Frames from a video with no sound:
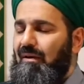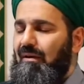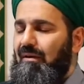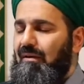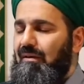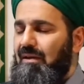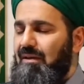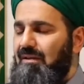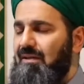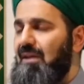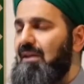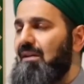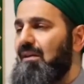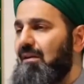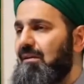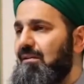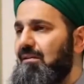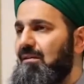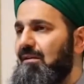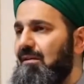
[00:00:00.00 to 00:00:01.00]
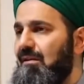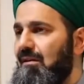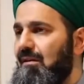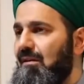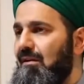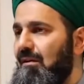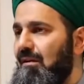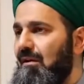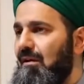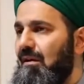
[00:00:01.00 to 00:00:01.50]
They say that
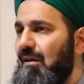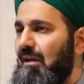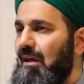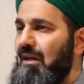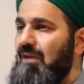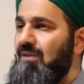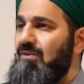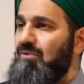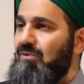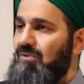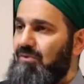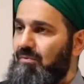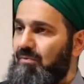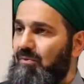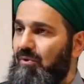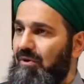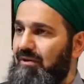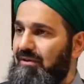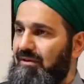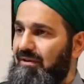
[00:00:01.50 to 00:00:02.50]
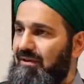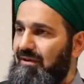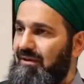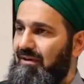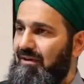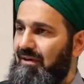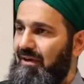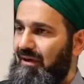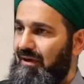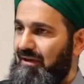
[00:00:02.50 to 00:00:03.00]
angels brought
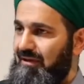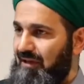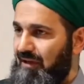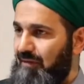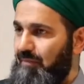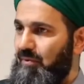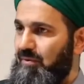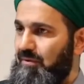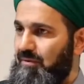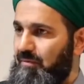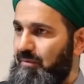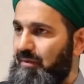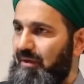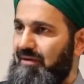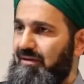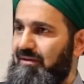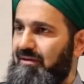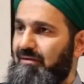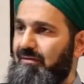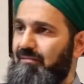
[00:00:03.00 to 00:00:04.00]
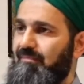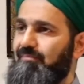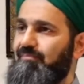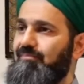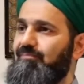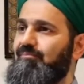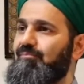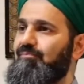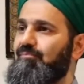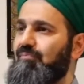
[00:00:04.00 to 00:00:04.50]
a table spread.
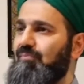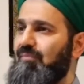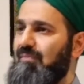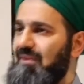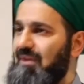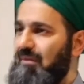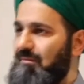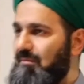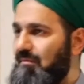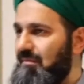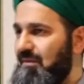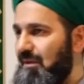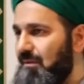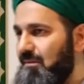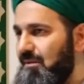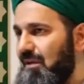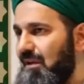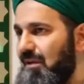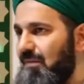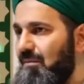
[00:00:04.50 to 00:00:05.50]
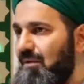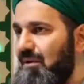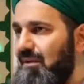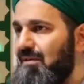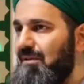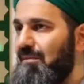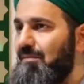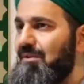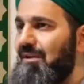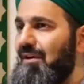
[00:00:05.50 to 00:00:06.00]
Some say meat,
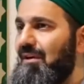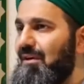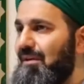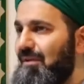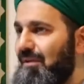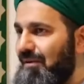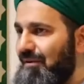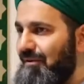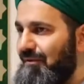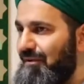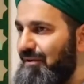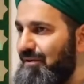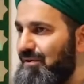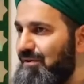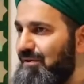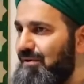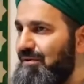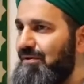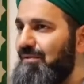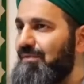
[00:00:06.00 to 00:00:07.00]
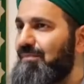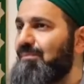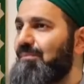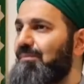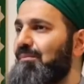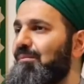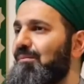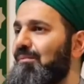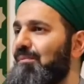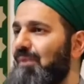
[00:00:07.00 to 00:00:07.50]
some say fish
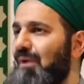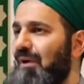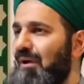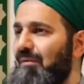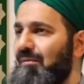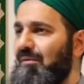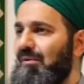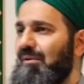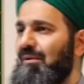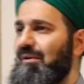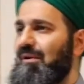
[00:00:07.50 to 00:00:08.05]
and